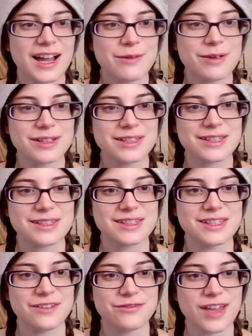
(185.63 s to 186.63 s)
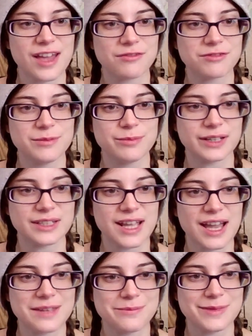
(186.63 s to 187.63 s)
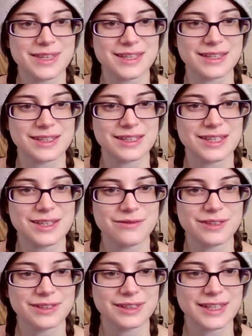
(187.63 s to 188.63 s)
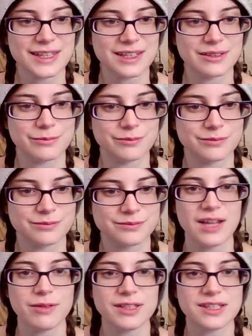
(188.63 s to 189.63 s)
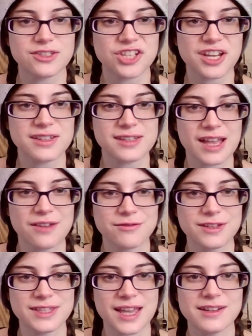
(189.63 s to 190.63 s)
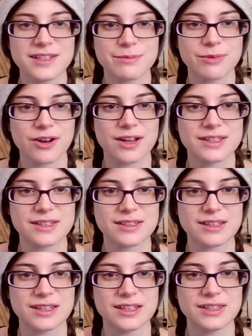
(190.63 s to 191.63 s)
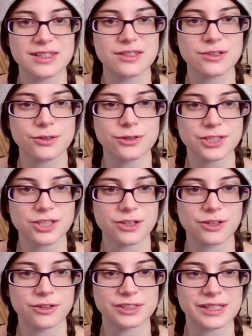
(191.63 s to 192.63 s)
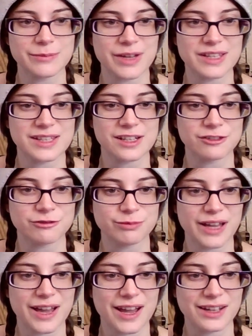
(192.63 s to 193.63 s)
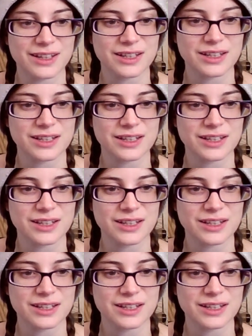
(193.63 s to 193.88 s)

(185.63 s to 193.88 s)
I want to sniff everybody I meet. Even Liam. I want to chase every tennis ball I see. It's torture holding myself back.